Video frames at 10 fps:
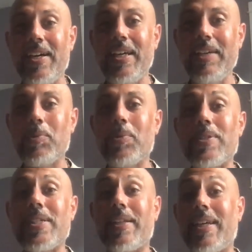Even when we're
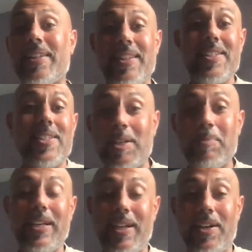saying like, this is going to
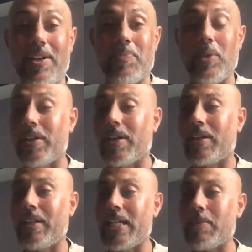be a
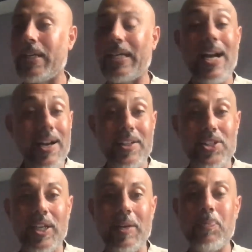class about
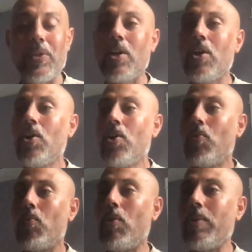ecology,
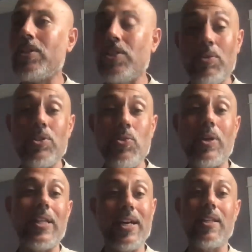what we don't do a
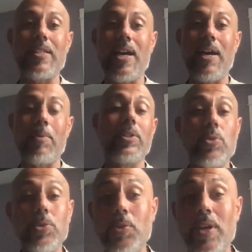lot of the time, or at least
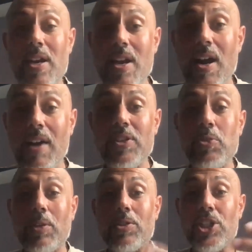don't do enough, is
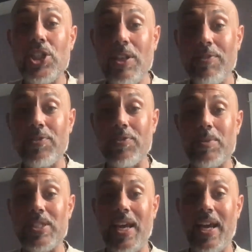we don't shift from
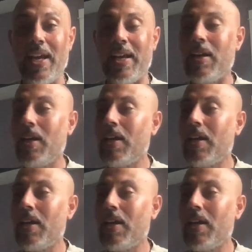saying